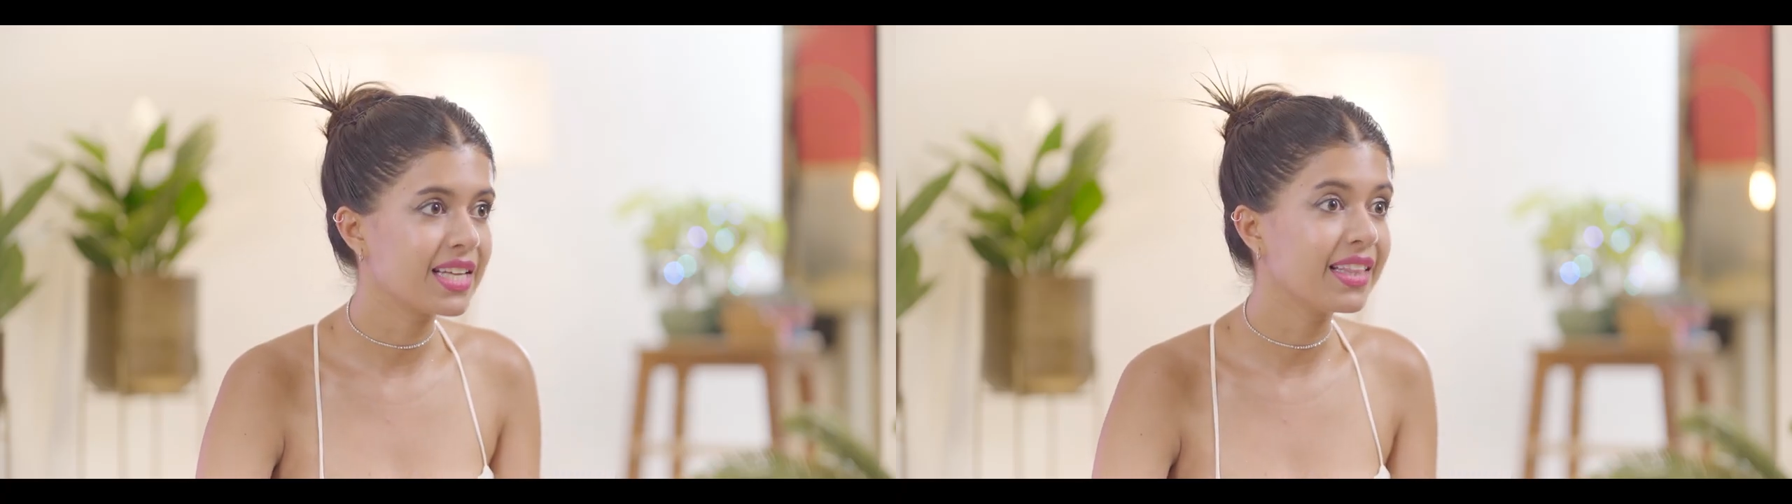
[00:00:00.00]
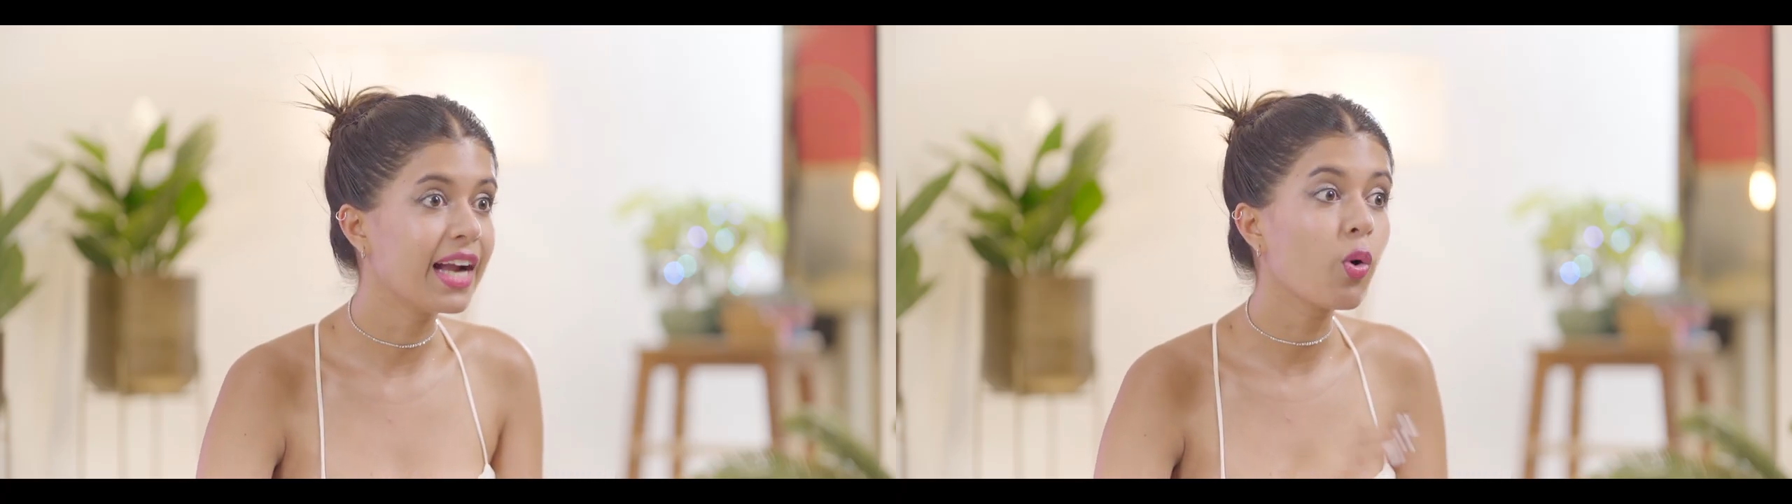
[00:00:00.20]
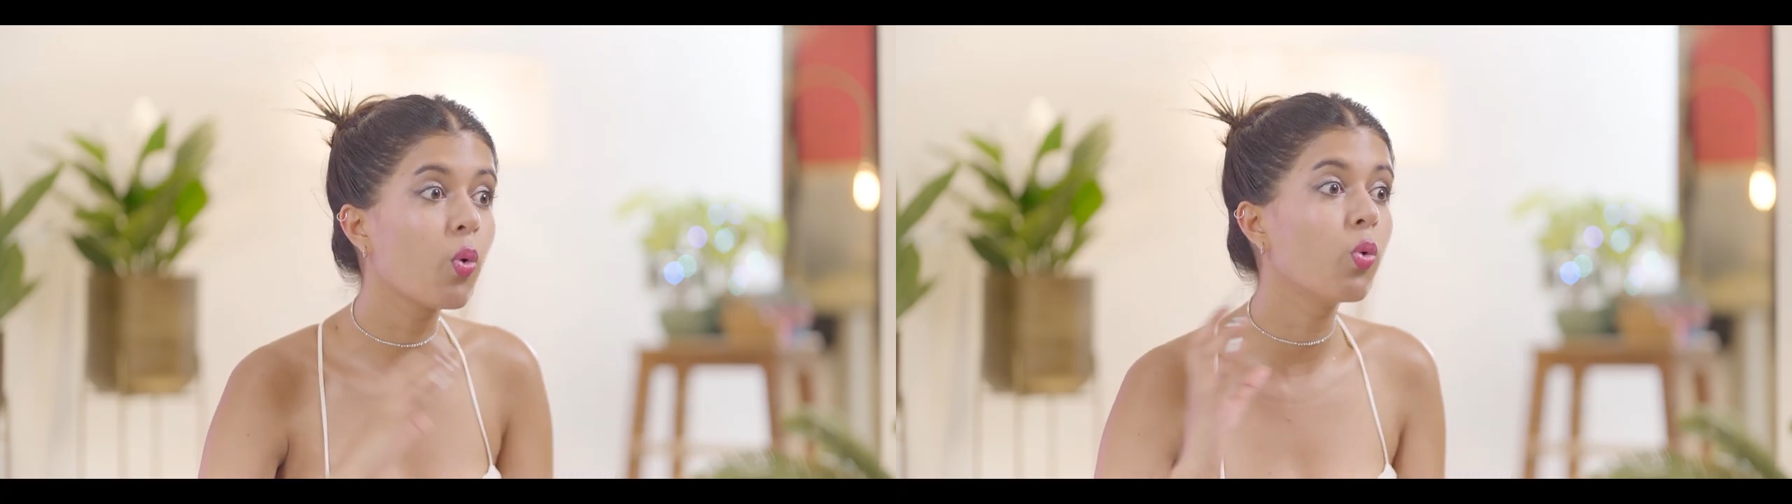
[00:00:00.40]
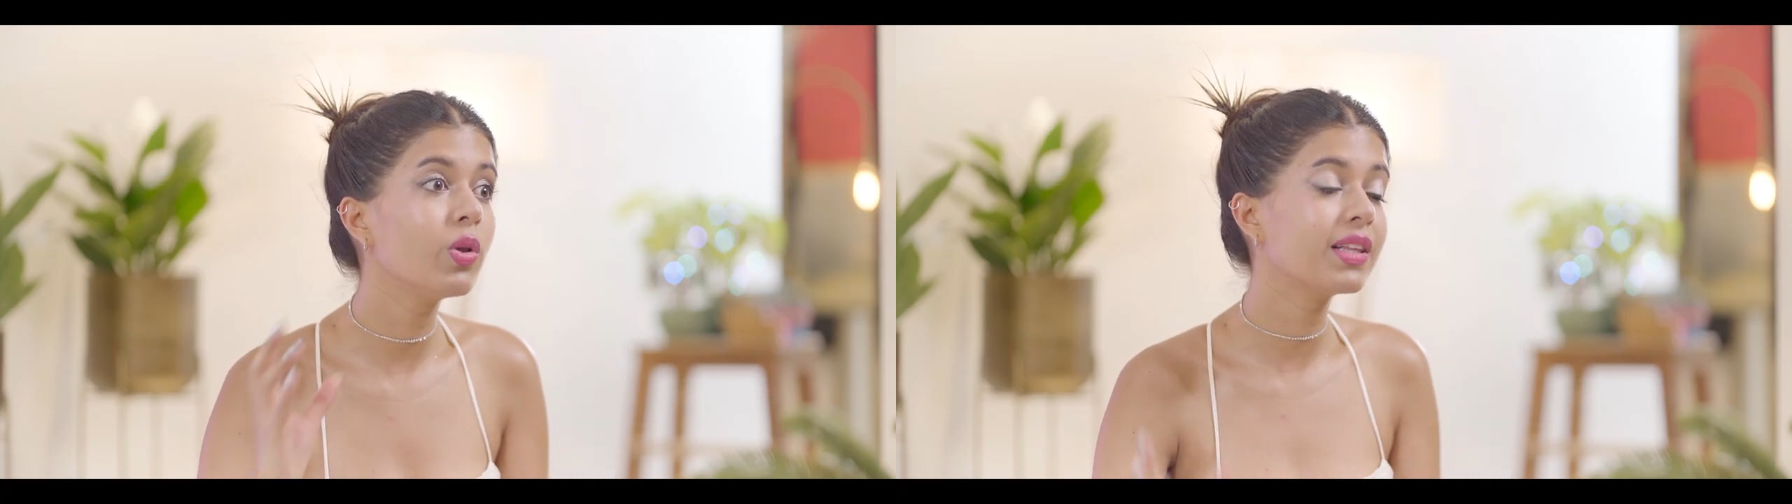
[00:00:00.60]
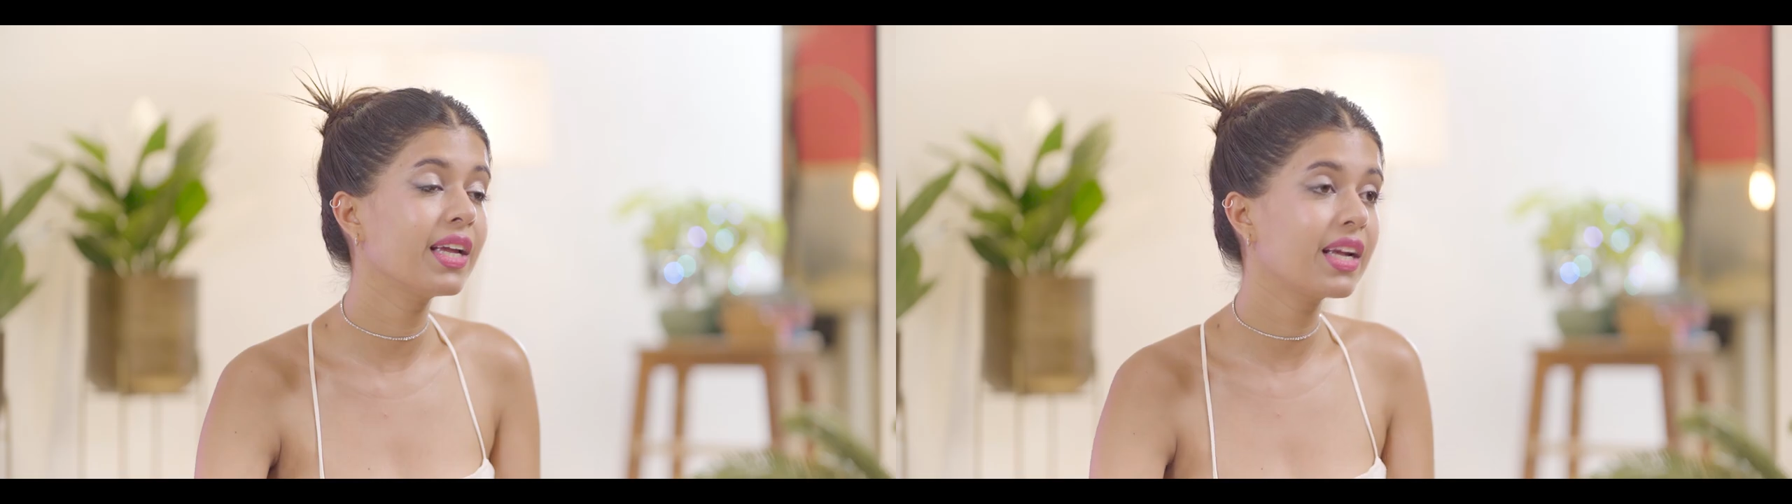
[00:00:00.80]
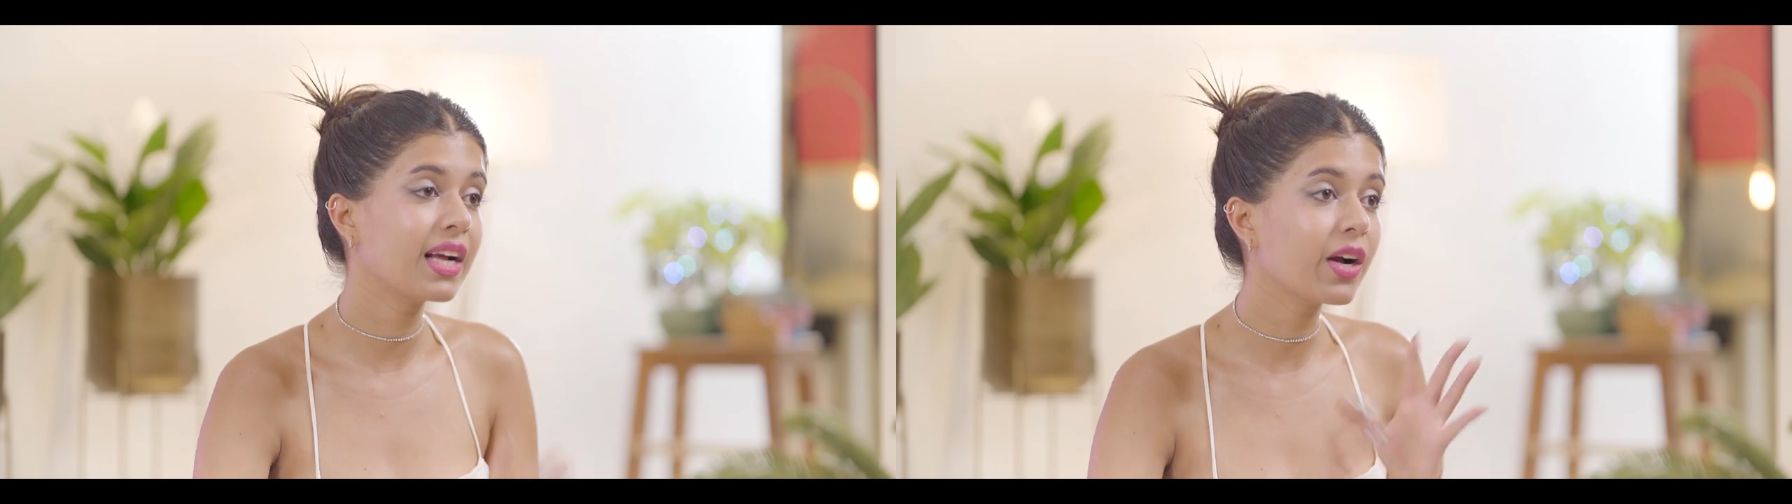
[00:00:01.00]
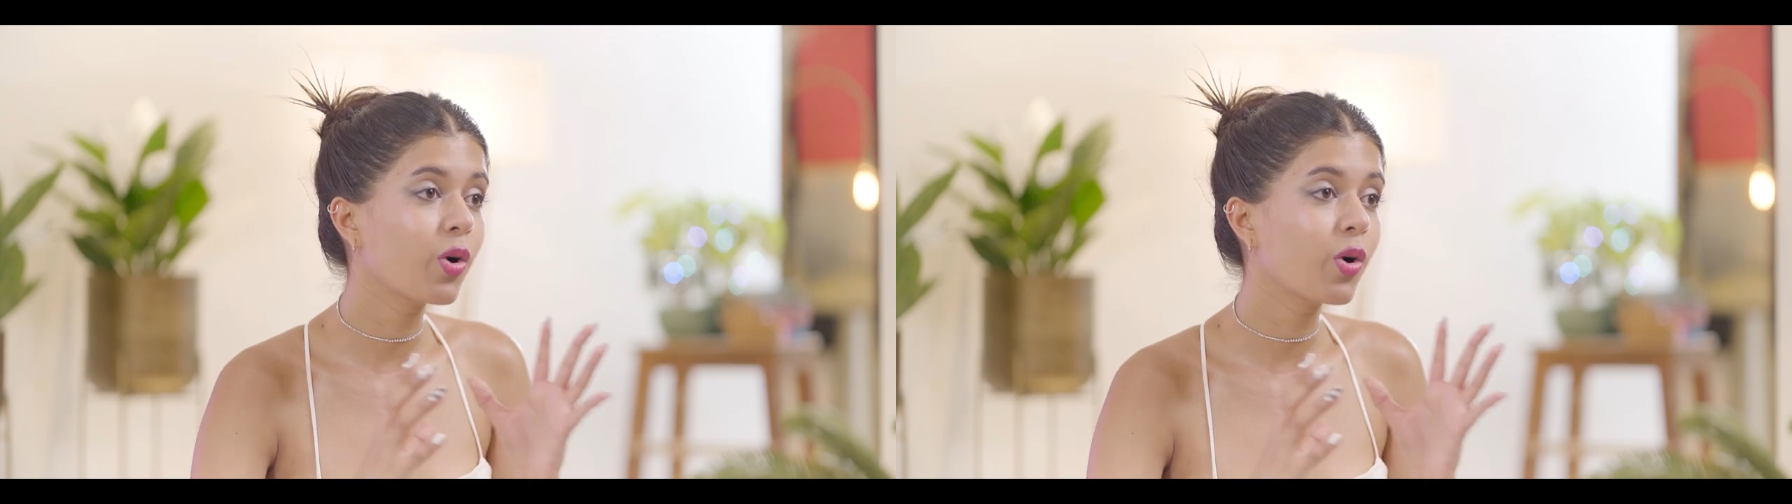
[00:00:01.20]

and that whole thing ka